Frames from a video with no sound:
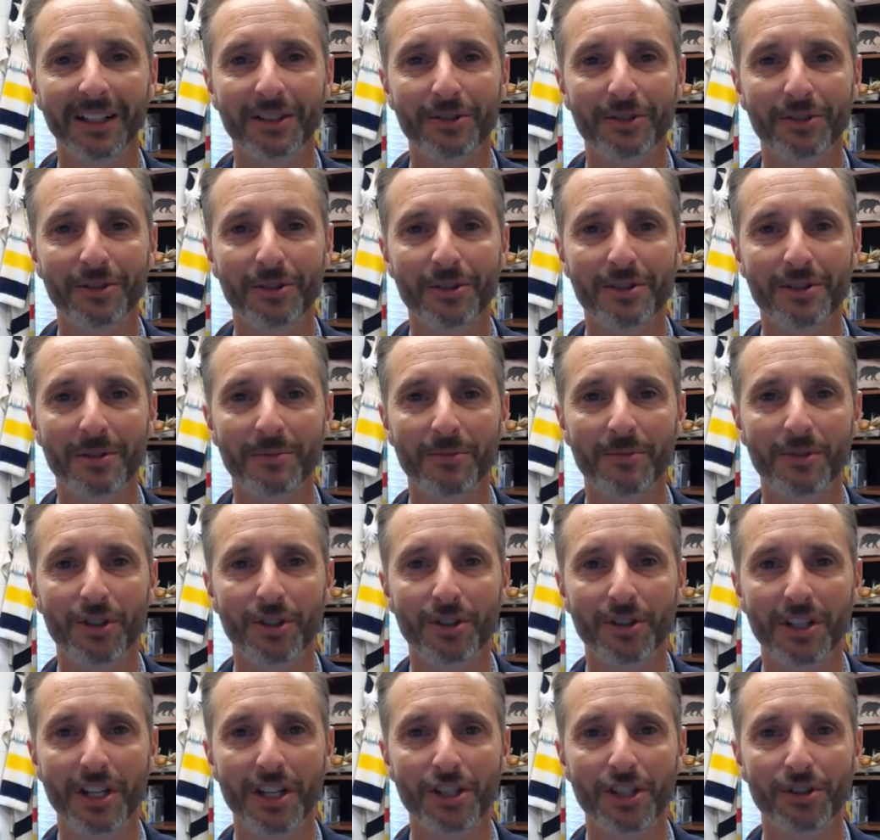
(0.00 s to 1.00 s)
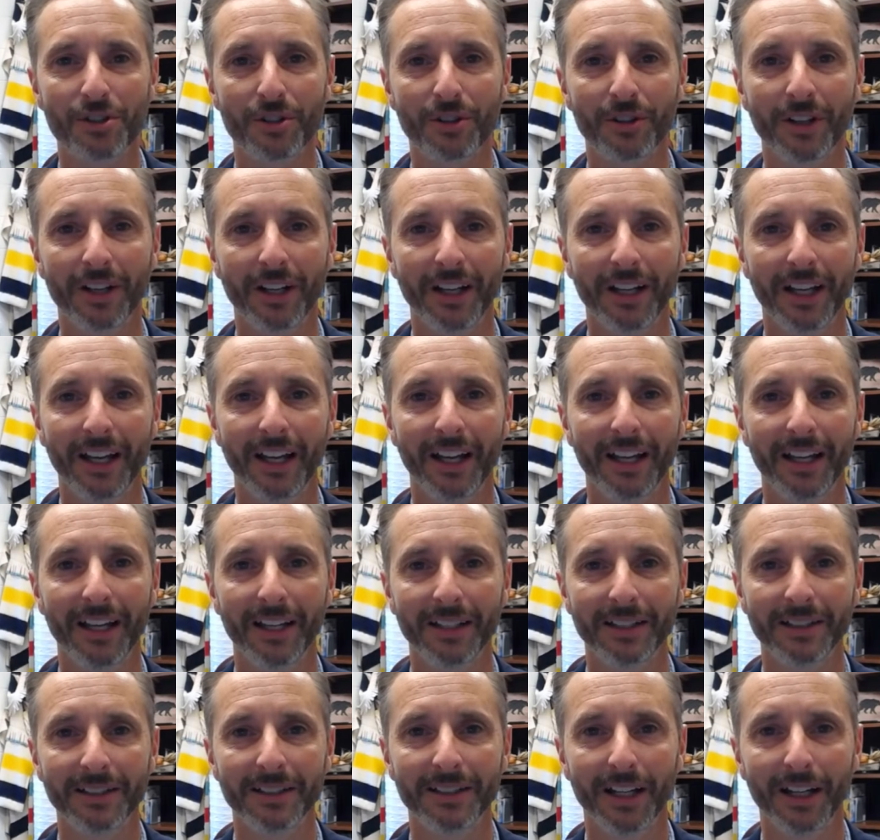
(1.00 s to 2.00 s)
introduce them to a teacher
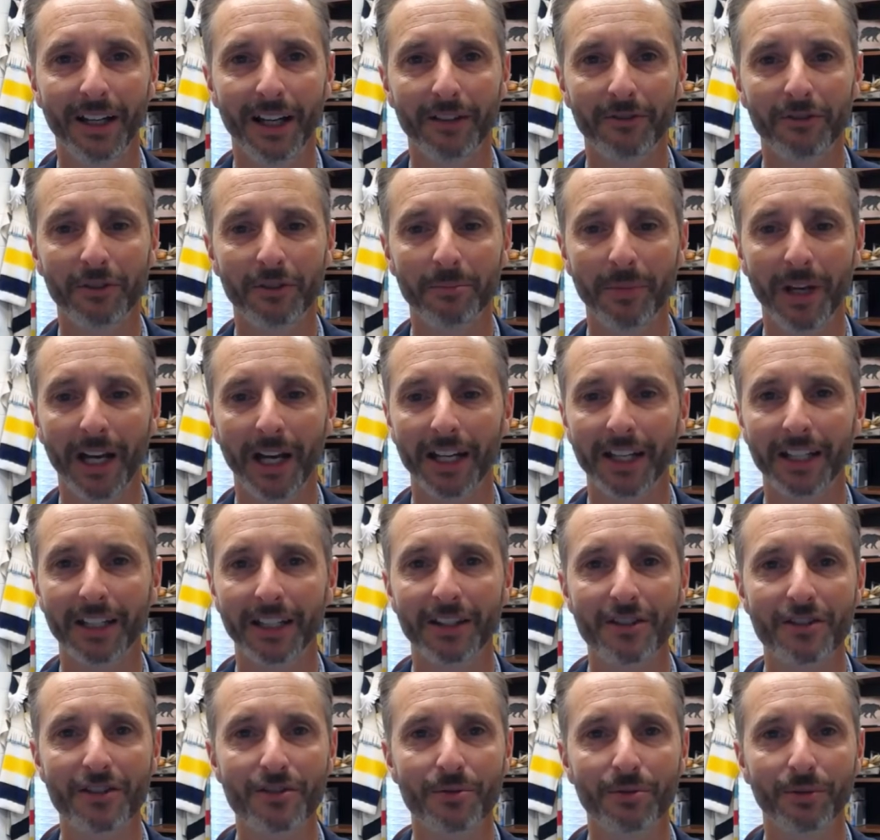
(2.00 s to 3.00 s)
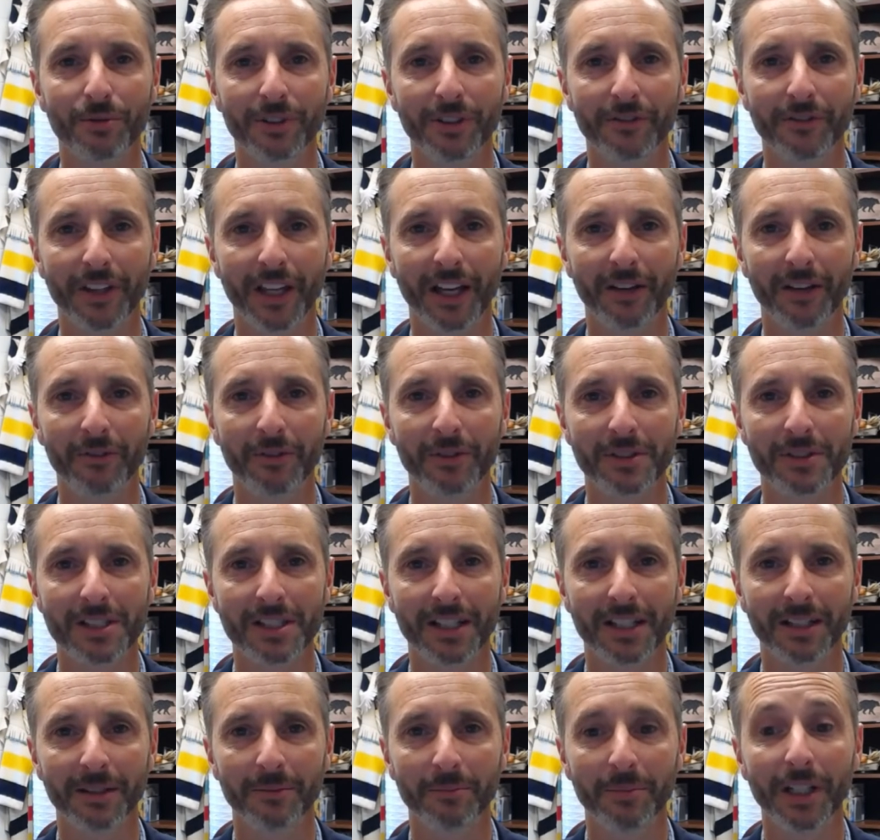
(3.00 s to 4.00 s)
and uh, have them back in the school if they haven't
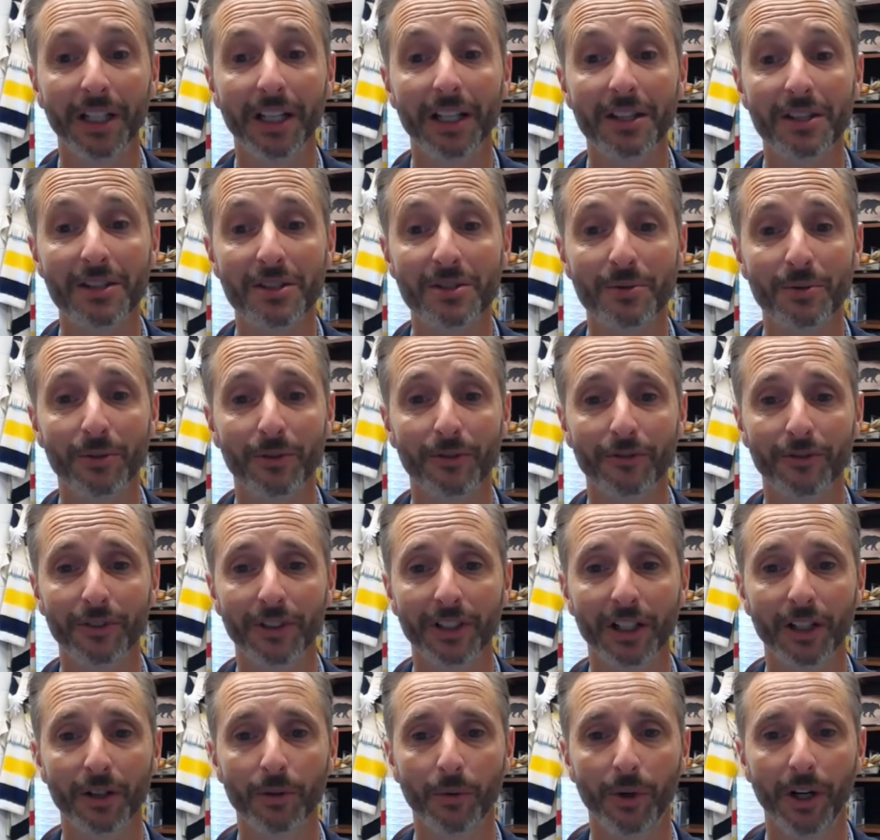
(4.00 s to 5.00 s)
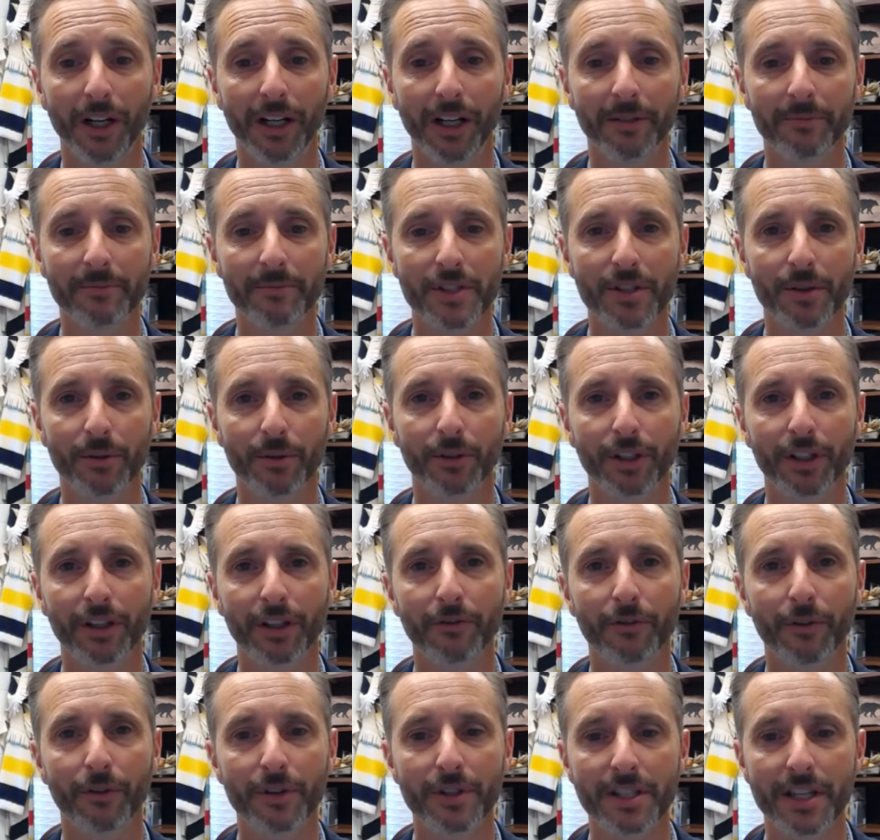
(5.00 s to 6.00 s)
uh, been in the school for a little while. So
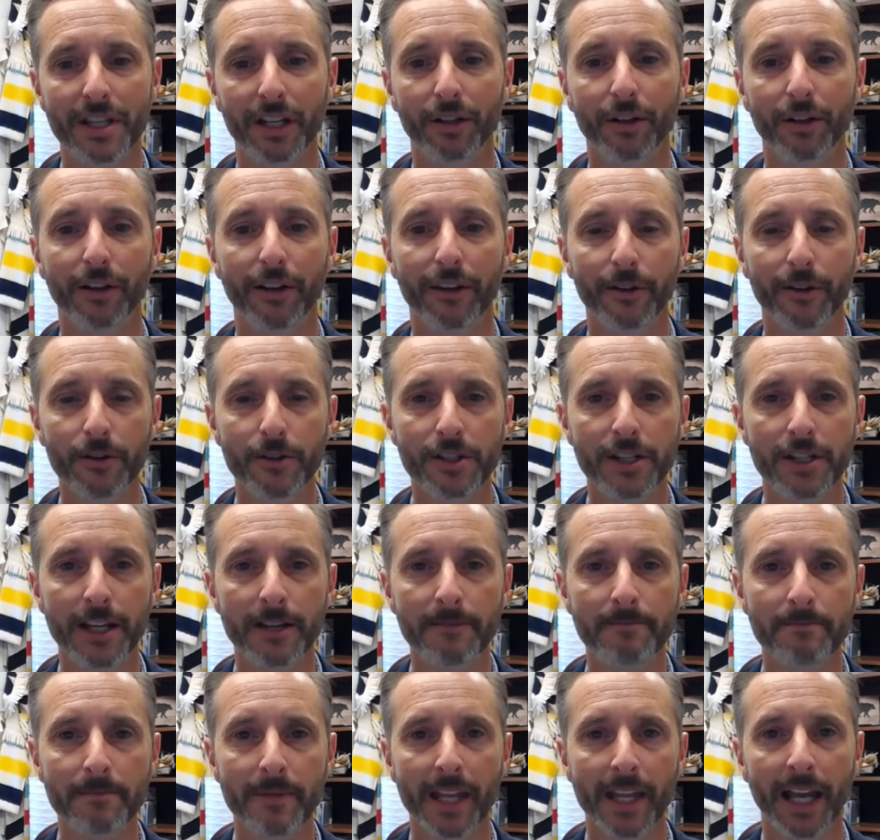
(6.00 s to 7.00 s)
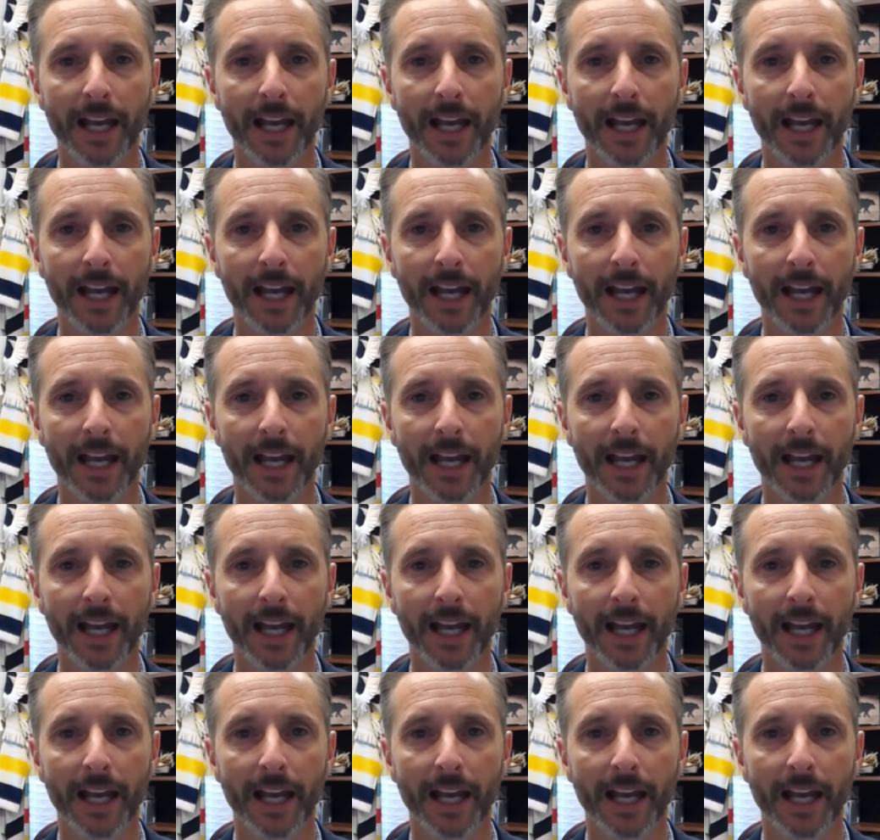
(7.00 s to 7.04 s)
looking forward to that on Thursday.